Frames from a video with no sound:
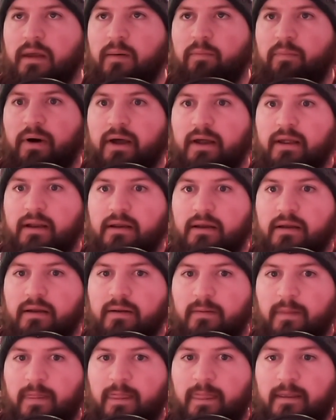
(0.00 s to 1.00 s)
But
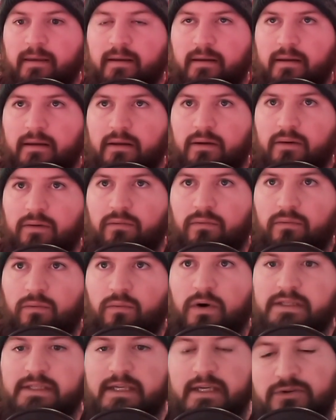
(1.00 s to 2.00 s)

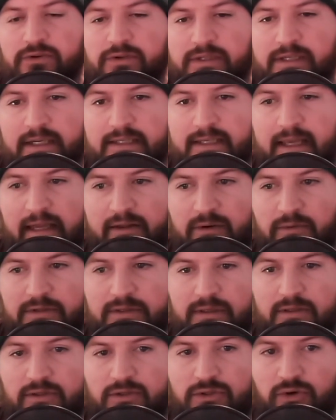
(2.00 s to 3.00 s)
what's interesting is that there was
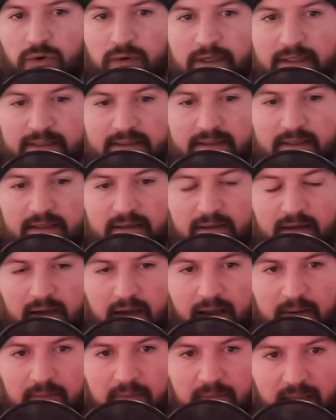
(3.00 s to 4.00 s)
a choice that
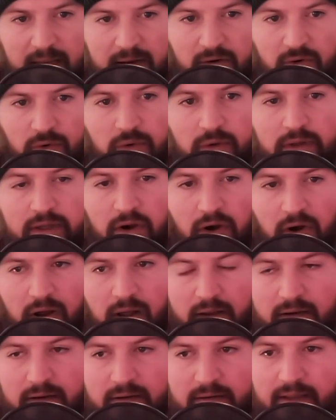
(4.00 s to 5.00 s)
I made early
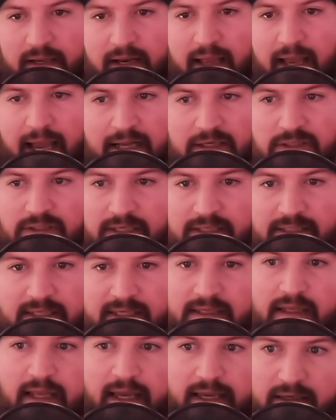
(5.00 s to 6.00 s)
on that Ash
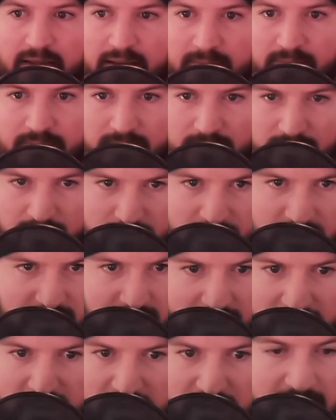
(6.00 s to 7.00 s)
isn't like it's
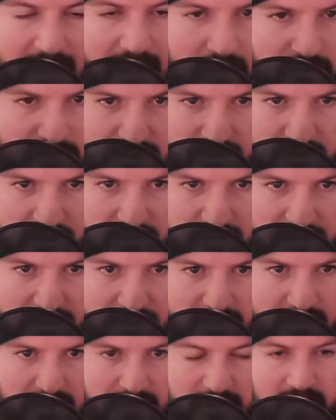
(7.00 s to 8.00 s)
not a cloud
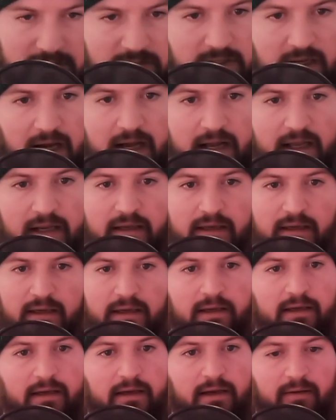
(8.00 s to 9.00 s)
service. It's not
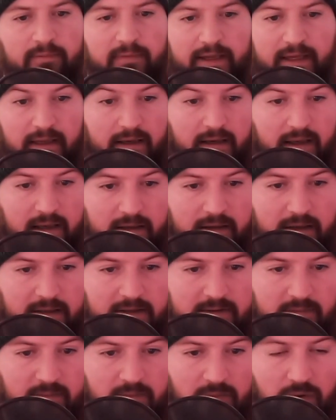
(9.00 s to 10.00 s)

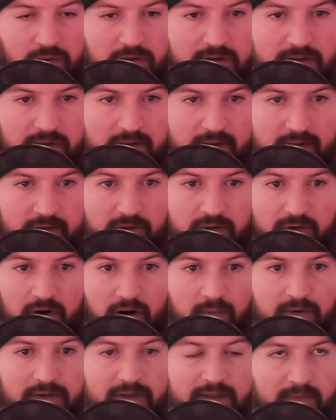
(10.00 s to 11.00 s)
it's most, you could
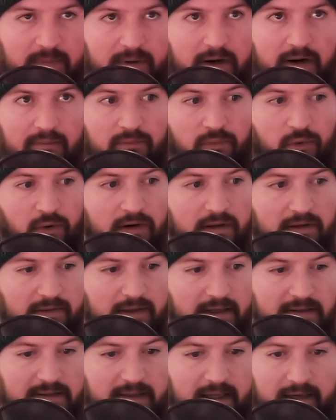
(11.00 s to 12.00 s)
almost compare it more to
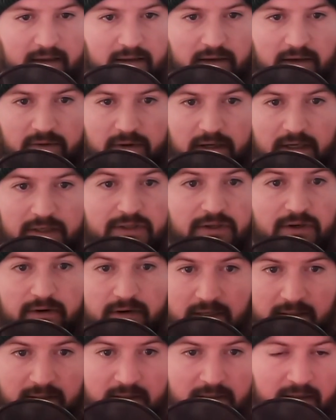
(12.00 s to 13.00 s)
things like, Hasura